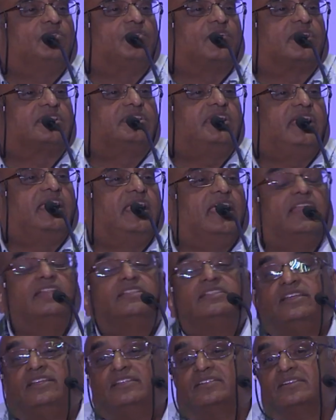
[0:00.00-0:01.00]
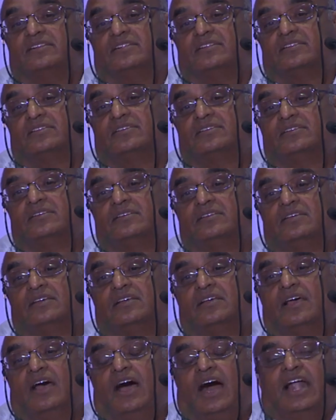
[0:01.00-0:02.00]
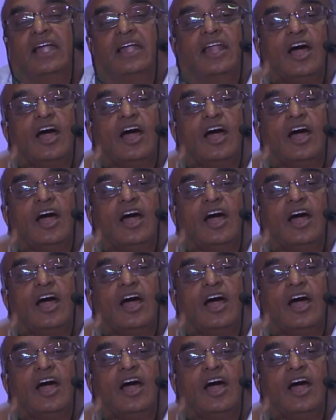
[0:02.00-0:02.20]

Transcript: for the health reasons. And